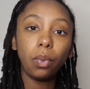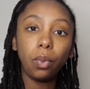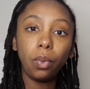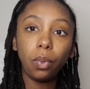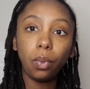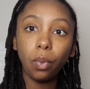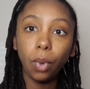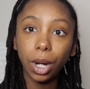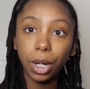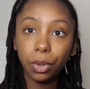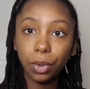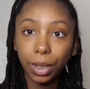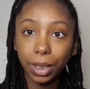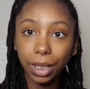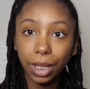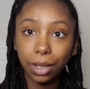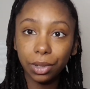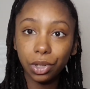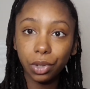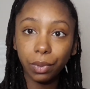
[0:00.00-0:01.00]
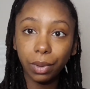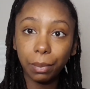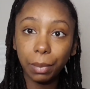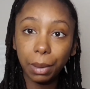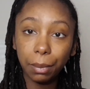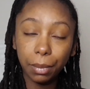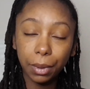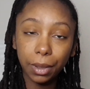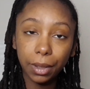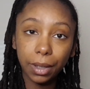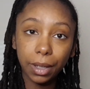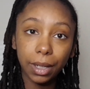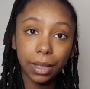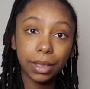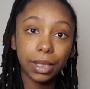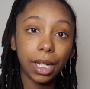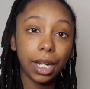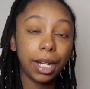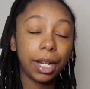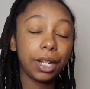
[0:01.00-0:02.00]
One quick thing to remember is
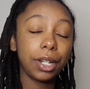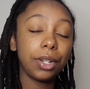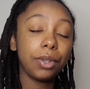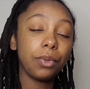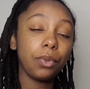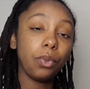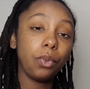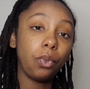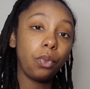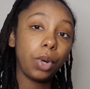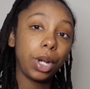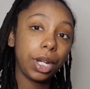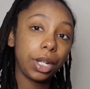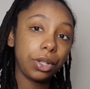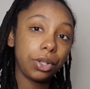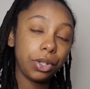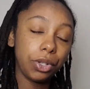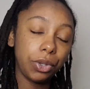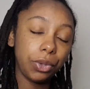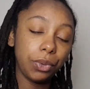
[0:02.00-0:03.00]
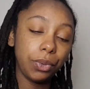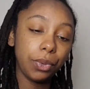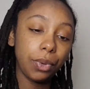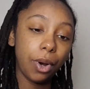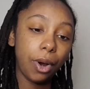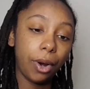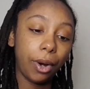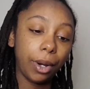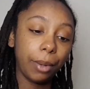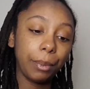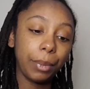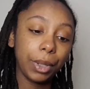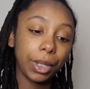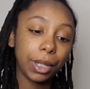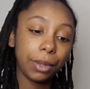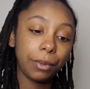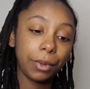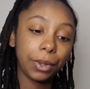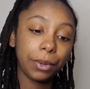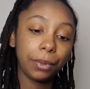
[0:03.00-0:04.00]
that when you are
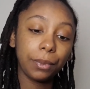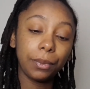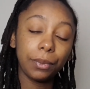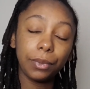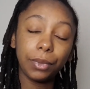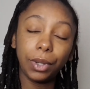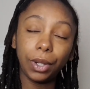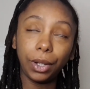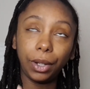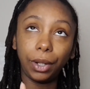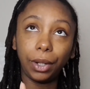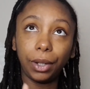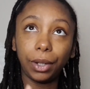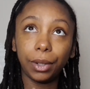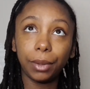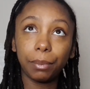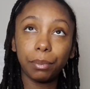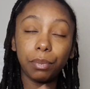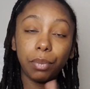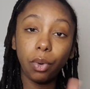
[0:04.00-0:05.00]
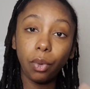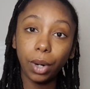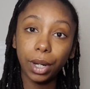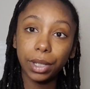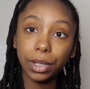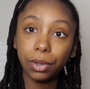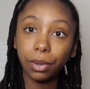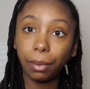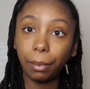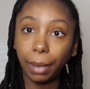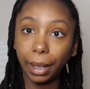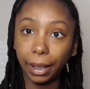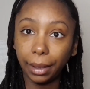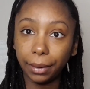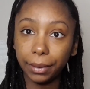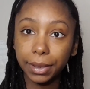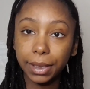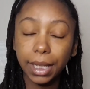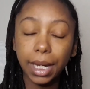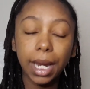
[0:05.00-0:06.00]
booking with the points or
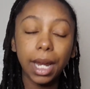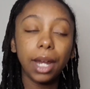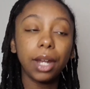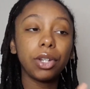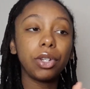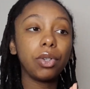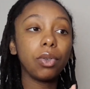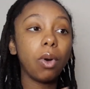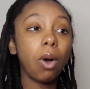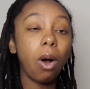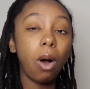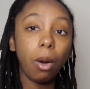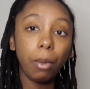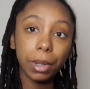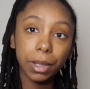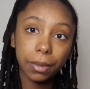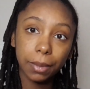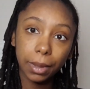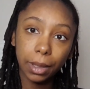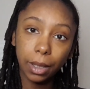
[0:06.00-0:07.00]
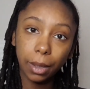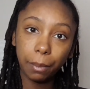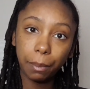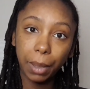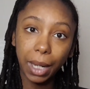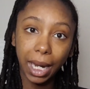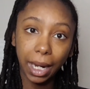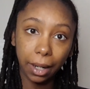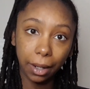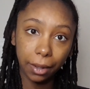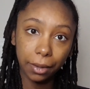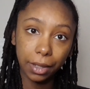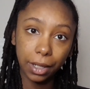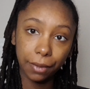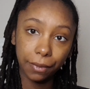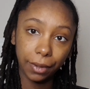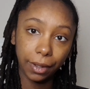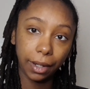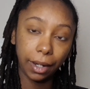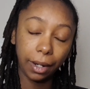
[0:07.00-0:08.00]
miles, you always want to compare
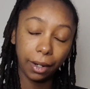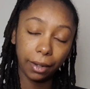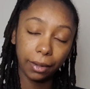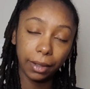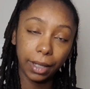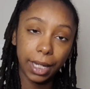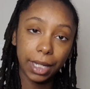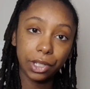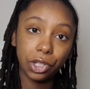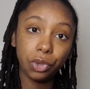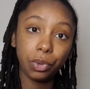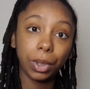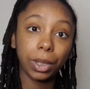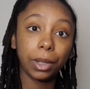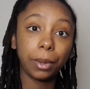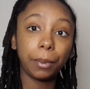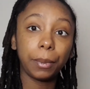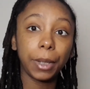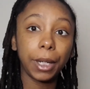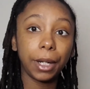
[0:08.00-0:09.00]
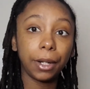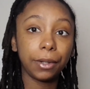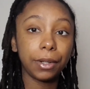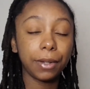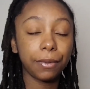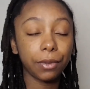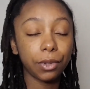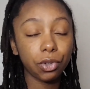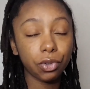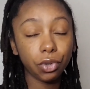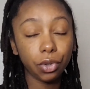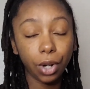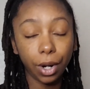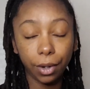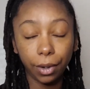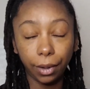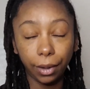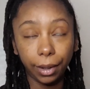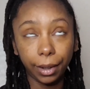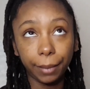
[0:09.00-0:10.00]
different airlines. You want to compare different
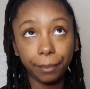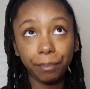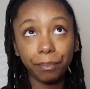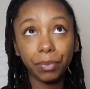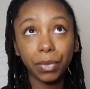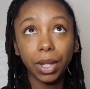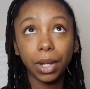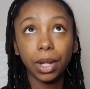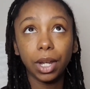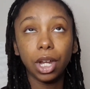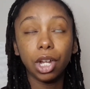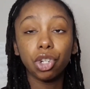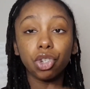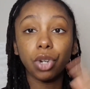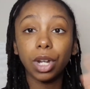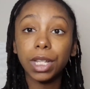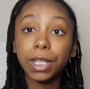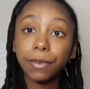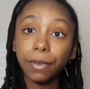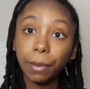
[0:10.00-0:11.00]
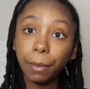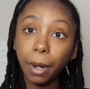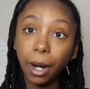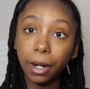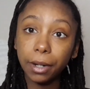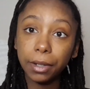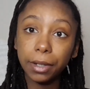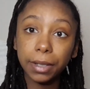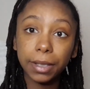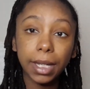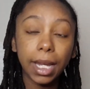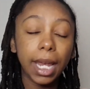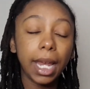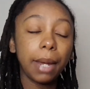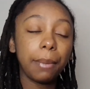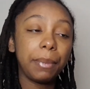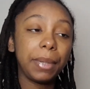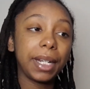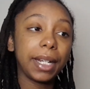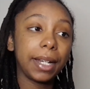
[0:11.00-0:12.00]
transfer partners,
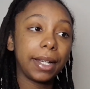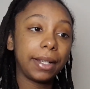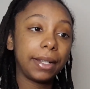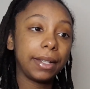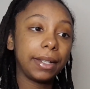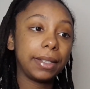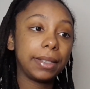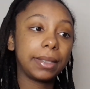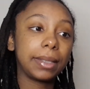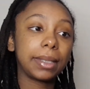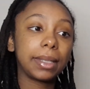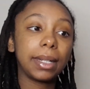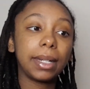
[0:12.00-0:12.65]
because